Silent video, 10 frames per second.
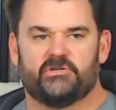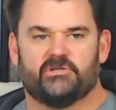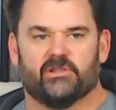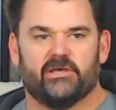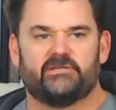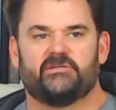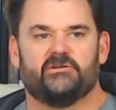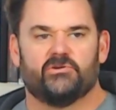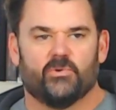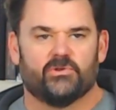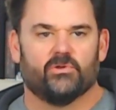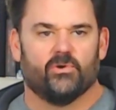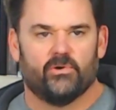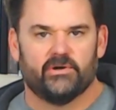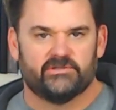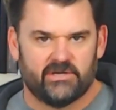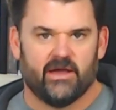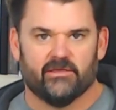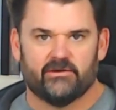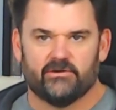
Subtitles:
listen to what the Lord is telling